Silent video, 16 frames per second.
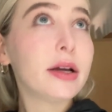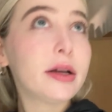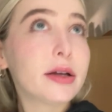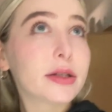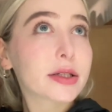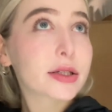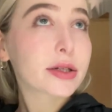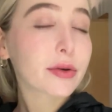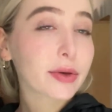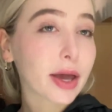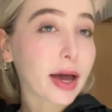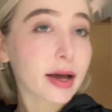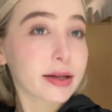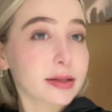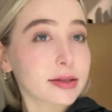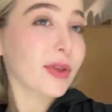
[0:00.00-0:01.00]
So
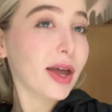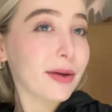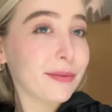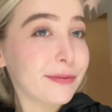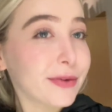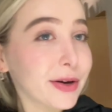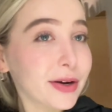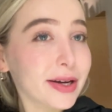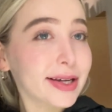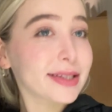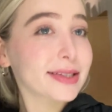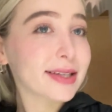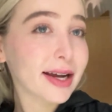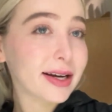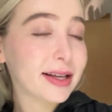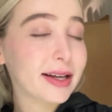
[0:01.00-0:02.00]
yes, I'm very
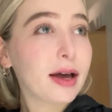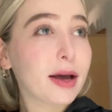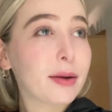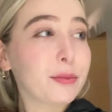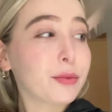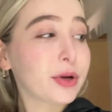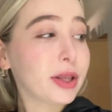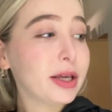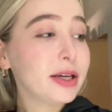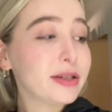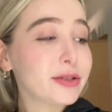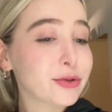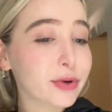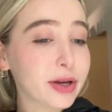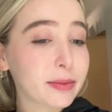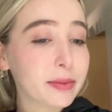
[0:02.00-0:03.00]
excited. I'm really
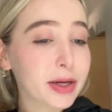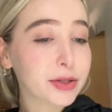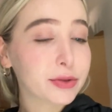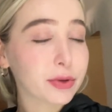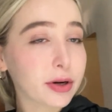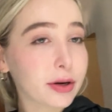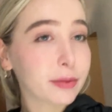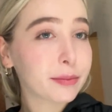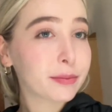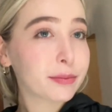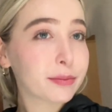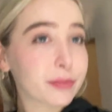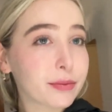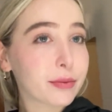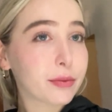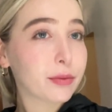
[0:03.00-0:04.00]
enjoying my dorm
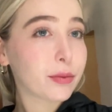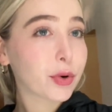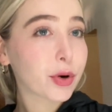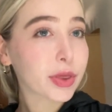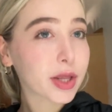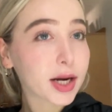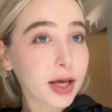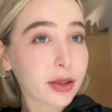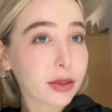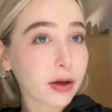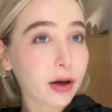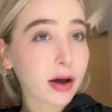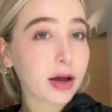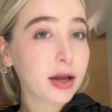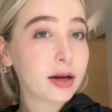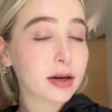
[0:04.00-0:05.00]
more than I
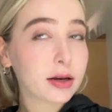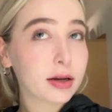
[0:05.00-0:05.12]
thought.